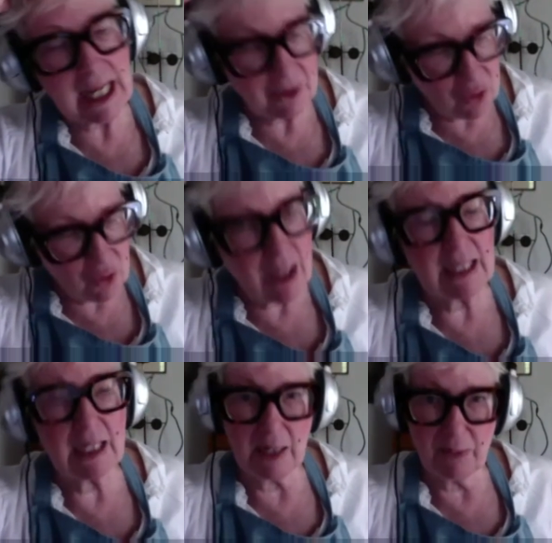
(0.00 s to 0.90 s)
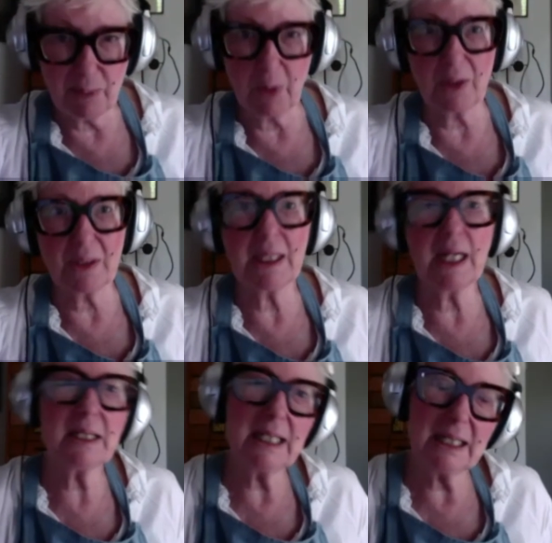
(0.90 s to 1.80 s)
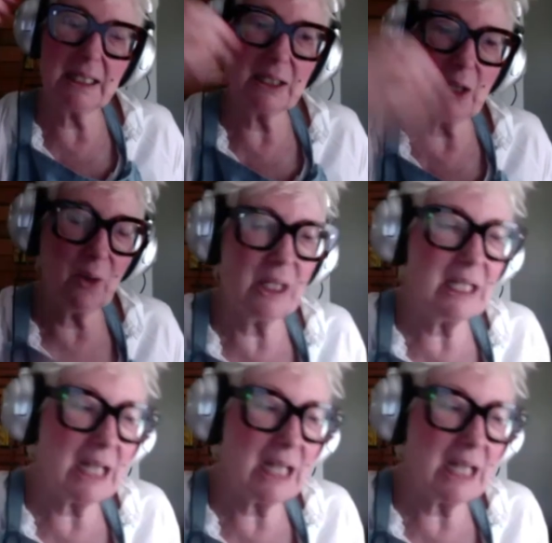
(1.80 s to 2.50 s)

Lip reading: great life models. And I think that I